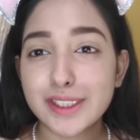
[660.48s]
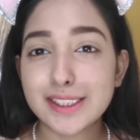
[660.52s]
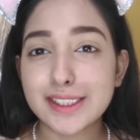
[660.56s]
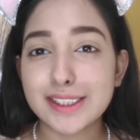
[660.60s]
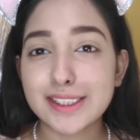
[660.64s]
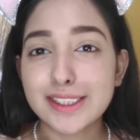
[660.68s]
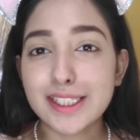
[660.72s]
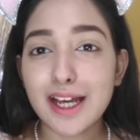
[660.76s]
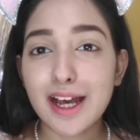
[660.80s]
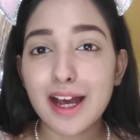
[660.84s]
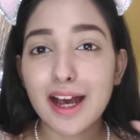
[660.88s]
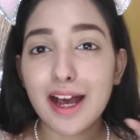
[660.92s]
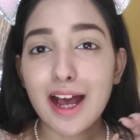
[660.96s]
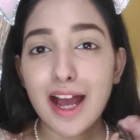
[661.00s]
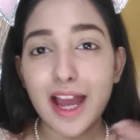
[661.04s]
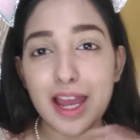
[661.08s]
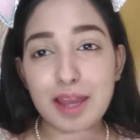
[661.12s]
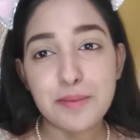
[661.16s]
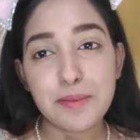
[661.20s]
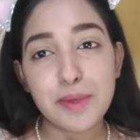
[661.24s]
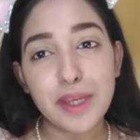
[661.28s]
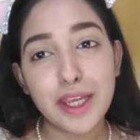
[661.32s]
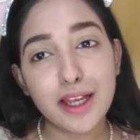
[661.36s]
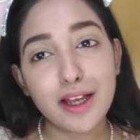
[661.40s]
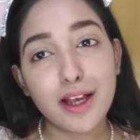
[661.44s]
the eye
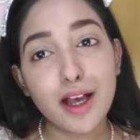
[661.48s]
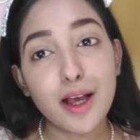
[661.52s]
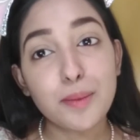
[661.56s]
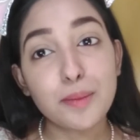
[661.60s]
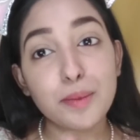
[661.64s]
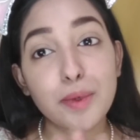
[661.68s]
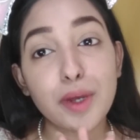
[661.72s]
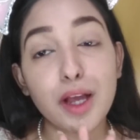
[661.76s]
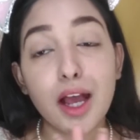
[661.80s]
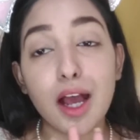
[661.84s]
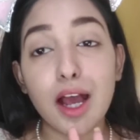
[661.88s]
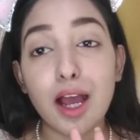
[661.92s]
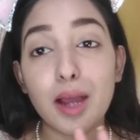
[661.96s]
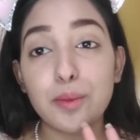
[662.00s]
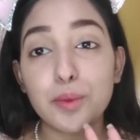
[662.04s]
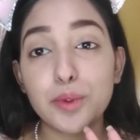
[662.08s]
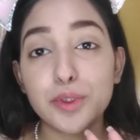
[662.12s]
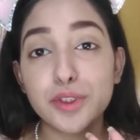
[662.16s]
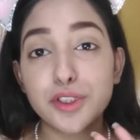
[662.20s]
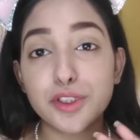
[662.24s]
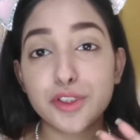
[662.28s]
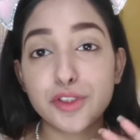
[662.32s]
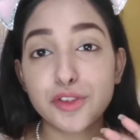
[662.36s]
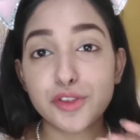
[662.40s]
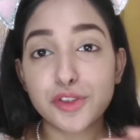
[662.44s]
makeup, I
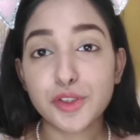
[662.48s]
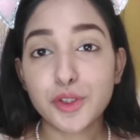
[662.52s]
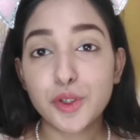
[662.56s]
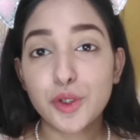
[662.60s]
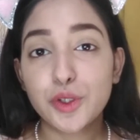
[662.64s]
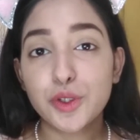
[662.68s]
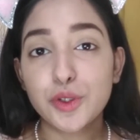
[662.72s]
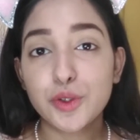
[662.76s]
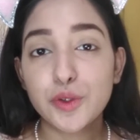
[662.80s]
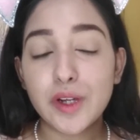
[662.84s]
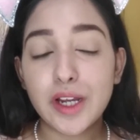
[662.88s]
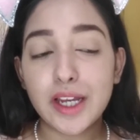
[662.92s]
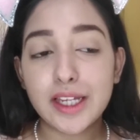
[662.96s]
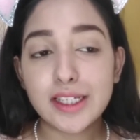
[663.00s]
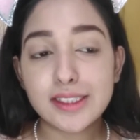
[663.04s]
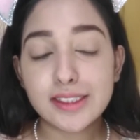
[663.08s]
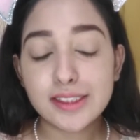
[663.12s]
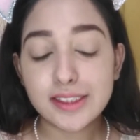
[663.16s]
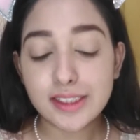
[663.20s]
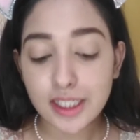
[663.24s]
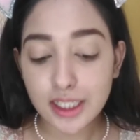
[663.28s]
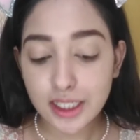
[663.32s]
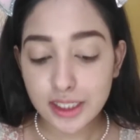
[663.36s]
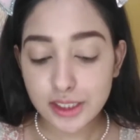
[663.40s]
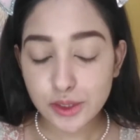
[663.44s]
wanted to show you guys
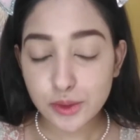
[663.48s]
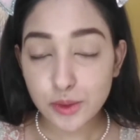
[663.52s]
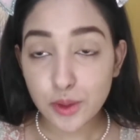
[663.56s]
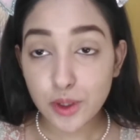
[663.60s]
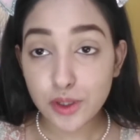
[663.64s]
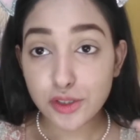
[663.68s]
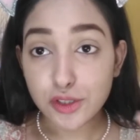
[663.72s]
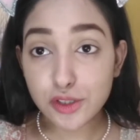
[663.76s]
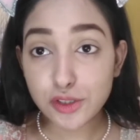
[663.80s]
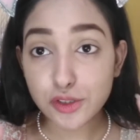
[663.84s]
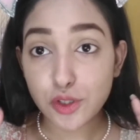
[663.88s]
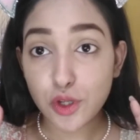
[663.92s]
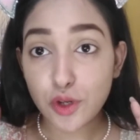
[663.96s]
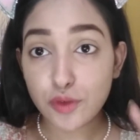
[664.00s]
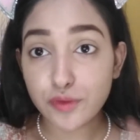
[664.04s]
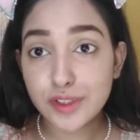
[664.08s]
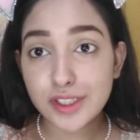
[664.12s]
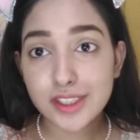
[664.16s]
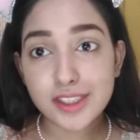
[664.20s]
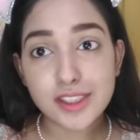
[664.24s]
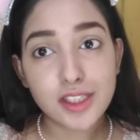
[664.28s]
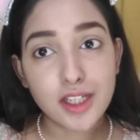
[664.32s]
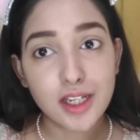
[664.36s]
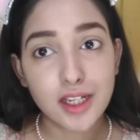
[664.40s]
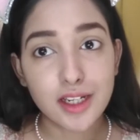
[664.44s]
the swatches of
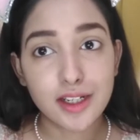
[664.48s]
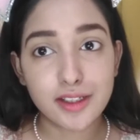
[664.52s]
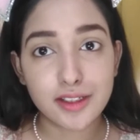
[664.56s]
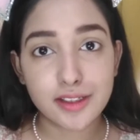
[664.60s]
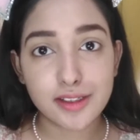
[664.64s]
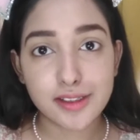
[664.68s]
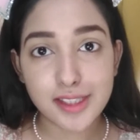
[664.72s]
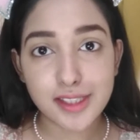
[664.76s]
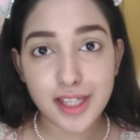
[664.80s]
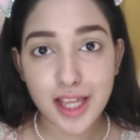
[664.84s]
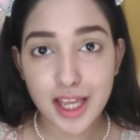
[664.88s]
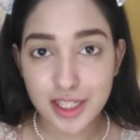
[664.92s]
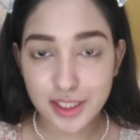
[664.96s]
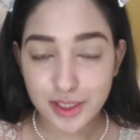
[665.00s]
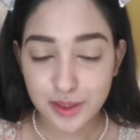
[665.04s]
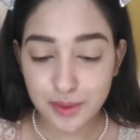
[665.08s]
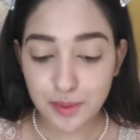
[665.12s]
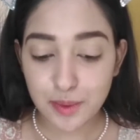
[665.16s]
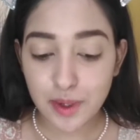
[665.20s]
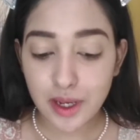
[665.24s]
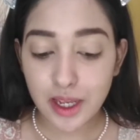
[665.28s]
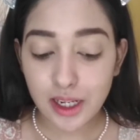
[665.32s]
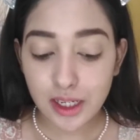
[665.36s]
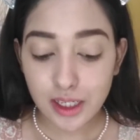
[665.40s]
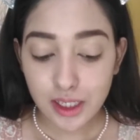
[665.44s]
these glitters as
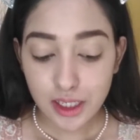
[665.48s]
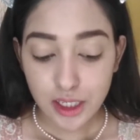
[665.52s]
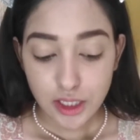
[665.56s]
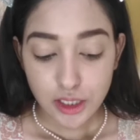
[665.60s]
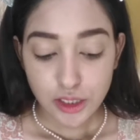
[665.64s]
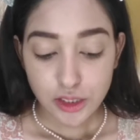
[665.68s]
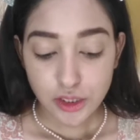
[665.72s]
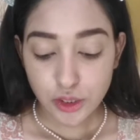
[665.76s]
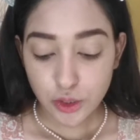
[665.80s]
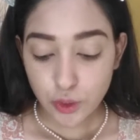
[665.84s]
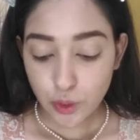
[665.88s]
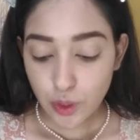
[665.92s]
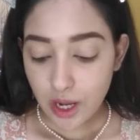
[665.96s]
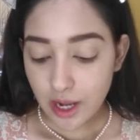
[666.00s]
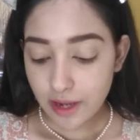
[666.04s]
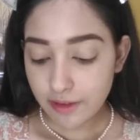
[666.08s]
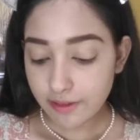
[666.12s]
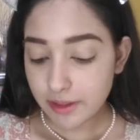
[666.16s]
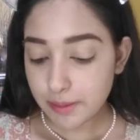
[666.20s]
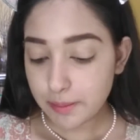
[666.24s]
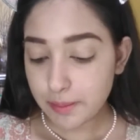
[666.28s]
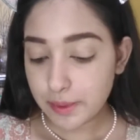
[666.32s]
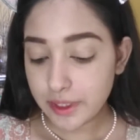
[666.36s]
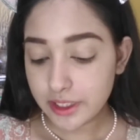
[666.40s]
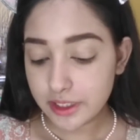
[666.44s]
well. So I will
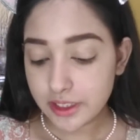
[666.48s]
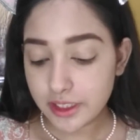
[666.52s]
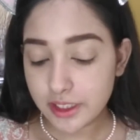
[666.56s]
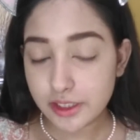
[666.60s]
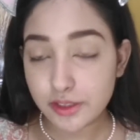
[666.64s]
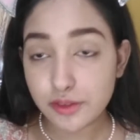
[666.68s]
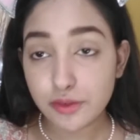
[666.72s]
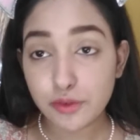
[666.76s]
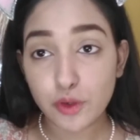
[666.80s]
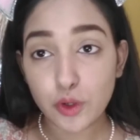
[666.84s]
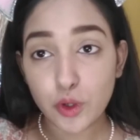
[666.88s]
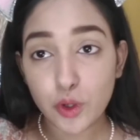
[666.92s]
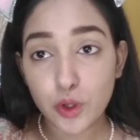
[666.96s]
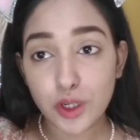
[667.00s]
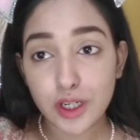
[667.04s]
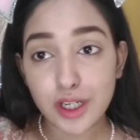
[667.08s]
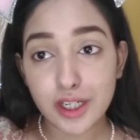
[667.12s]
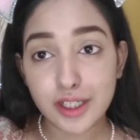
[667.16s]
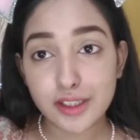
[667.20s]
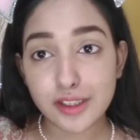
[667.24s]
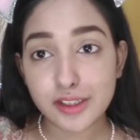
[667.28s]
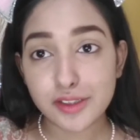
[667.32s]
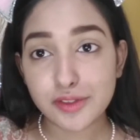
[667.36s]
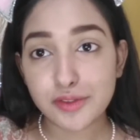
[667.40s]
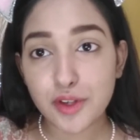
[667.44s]
pick these 4
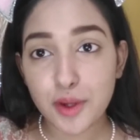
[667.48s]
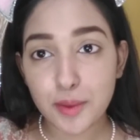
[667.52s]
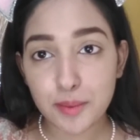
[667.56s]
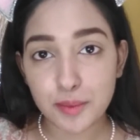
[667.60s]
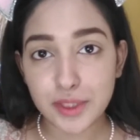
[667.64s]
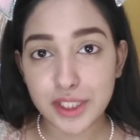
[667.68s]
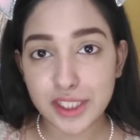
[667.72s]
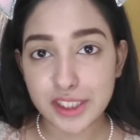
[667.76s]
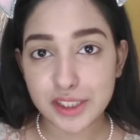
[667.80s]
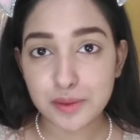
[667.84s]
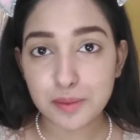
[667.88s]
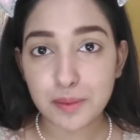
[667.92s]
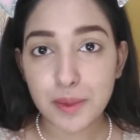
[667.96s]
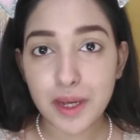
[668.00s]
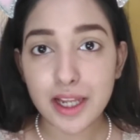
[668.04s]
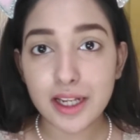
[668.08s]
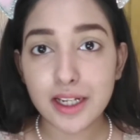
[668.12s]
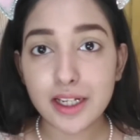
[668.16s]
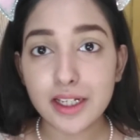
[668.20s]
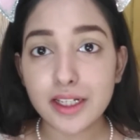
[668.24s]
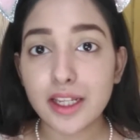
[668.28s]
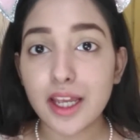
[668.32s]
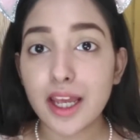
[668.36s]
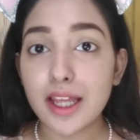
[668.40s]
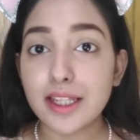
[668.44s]
glitters from this
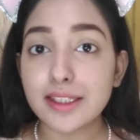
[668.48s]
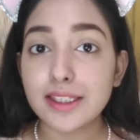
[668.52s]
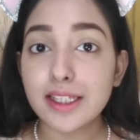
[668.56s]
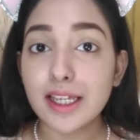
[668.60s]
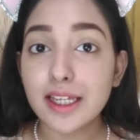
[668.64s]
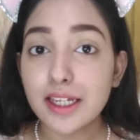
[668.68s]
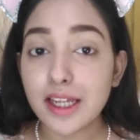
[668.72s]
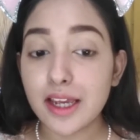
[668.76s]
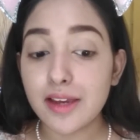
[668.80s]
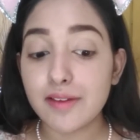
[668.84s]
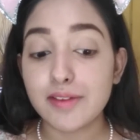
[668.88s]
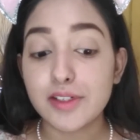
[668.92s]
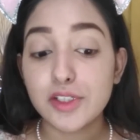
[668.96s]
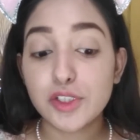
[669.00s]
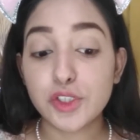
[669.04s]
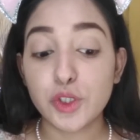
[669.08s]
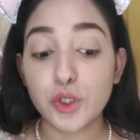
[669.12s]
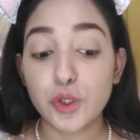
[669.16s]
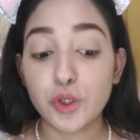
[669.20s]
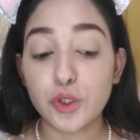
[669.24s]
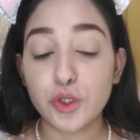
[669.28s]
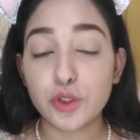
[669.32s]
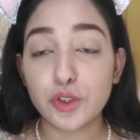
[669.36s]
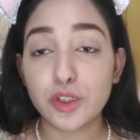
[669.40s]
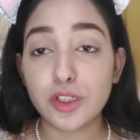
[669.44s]
palette, and then I will show
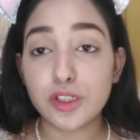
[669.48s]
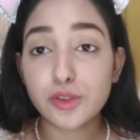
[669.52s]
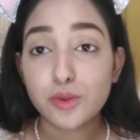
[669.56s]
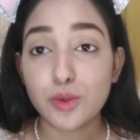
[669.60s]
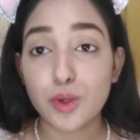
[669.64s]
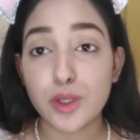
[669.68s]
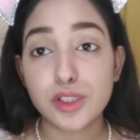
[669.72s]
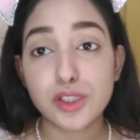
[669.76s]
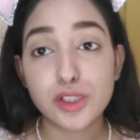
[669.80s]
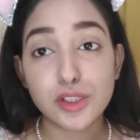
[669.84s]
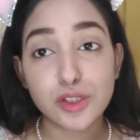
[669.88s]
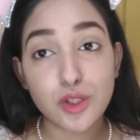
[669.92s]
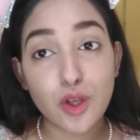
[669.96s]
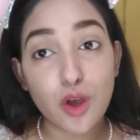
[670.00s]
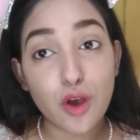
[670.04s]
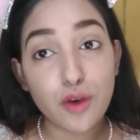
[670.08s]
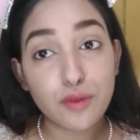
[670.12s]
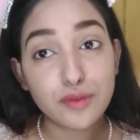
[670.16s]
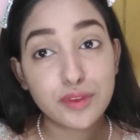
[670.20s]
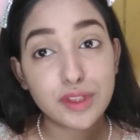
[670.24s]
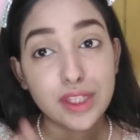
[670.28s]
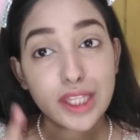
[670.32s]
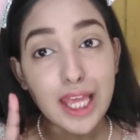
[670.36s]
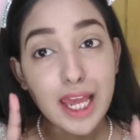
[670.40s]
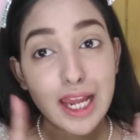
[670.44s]
you the swatches of
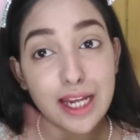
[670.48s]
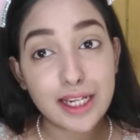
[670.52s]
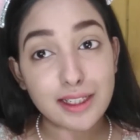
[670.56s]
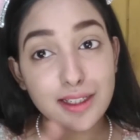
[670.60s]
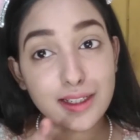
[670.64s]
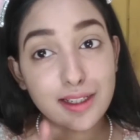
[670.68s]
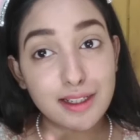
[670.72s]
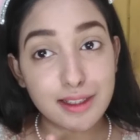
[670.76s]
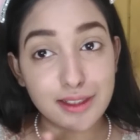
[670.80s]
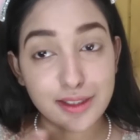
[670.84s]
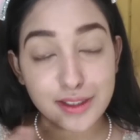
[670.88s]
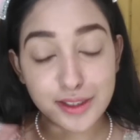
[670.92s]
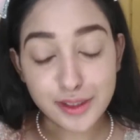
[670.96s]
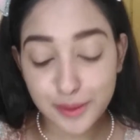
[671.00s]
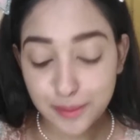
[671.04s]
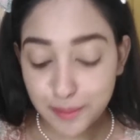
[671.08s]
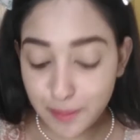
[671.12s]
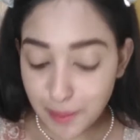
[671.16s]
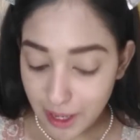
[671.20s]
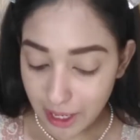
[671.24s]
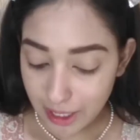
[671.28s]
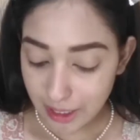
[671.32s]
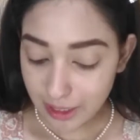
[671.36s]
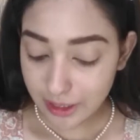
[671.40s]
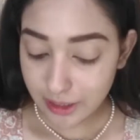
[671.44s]
that glitter
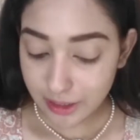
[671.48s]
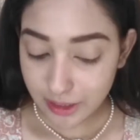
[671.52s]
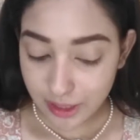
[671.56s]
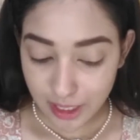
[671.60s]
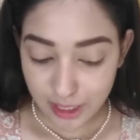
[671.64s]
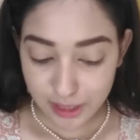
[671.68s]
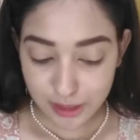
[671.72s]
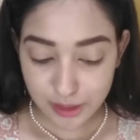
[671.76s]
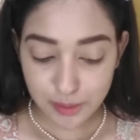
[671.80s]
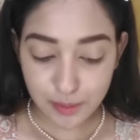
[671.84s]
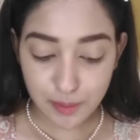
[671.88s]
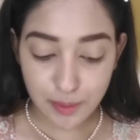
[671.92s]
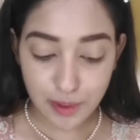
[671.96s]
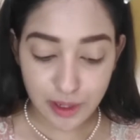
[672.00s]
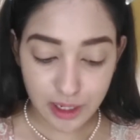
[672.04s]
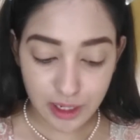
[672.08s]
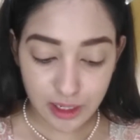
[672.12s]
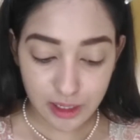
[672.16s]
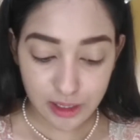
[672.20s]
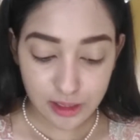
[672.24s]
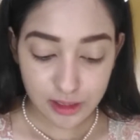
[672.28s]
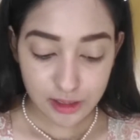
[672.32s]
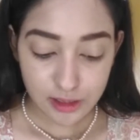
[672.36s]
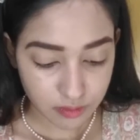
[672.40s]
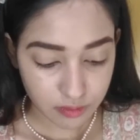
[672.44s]
palette as
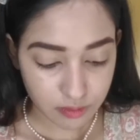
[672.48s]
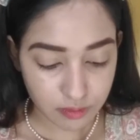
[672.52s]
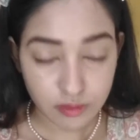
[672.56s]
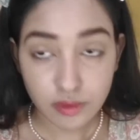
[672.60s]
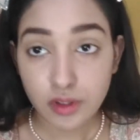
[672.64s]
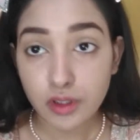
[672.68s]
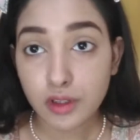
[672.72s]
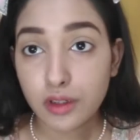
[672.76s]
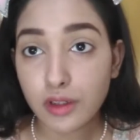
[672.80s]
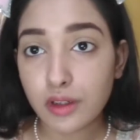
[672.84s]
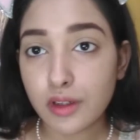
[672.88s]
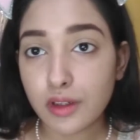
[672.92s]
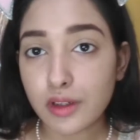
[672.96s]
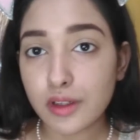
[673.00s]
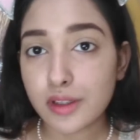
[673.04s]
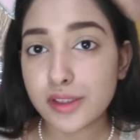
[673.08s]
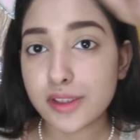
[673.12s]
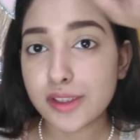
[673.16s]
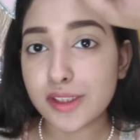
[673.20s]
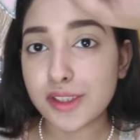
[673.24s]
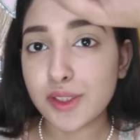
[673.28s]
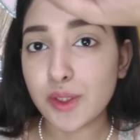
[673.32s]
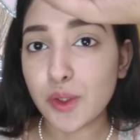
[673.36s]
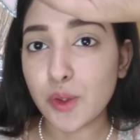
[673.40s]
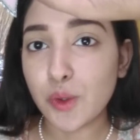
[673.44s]
well.
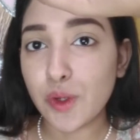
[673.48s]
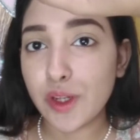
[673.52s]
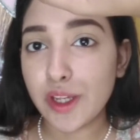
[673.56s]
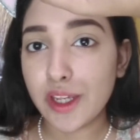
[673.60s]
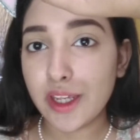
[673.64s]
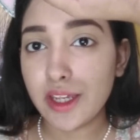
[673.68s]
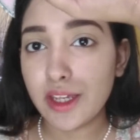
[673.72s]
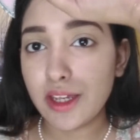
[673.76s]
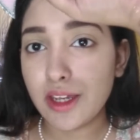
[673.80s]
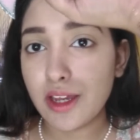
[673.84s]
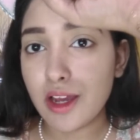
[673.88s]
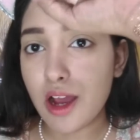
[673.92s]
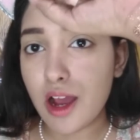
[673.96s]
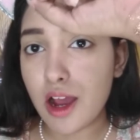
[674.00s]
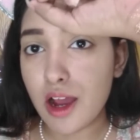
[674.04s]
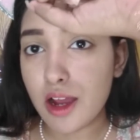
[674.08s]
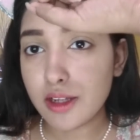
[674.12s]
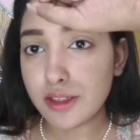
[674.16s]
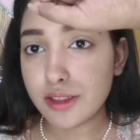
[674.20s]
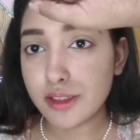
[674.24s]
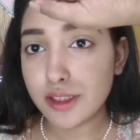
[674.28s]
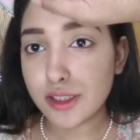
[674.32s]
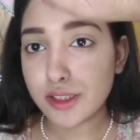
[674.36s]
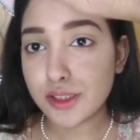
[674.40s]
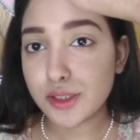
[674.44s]
So here are
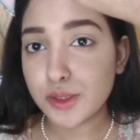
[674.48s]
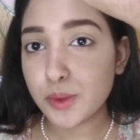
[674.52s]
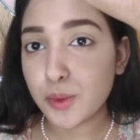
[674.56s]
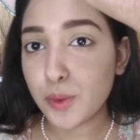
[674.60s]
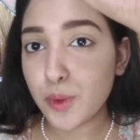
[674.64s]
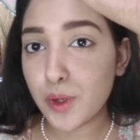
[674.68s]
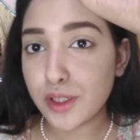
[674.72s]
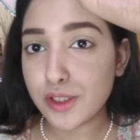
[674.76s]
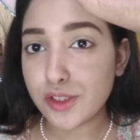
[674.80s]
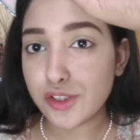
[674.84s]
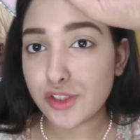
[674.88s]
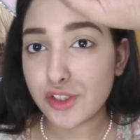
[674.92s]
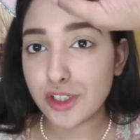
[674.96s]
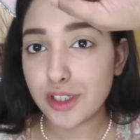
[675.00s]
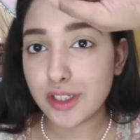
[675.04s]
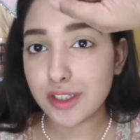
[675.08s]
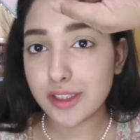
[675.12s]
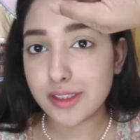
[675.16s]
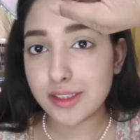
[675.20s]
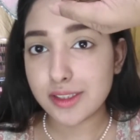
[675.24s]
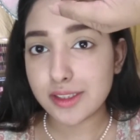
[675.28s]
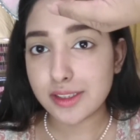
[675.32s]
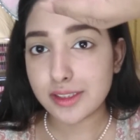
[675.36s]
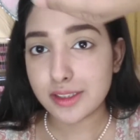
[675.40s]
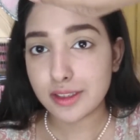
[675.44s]
the swatches.